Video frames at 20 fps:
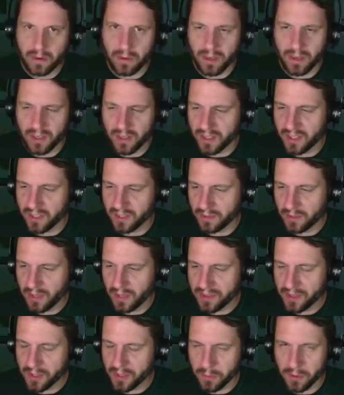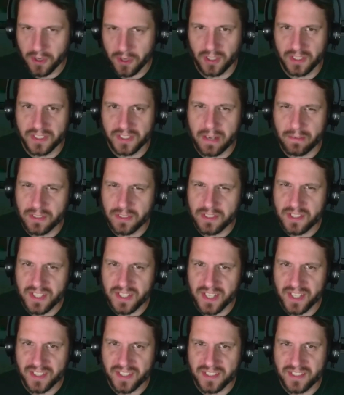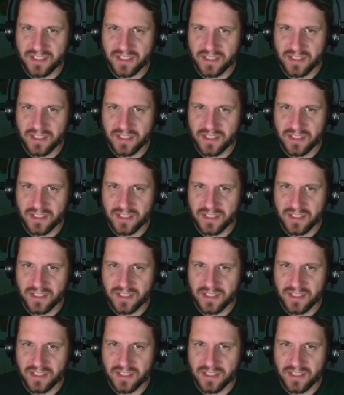I think they were called devil sticks?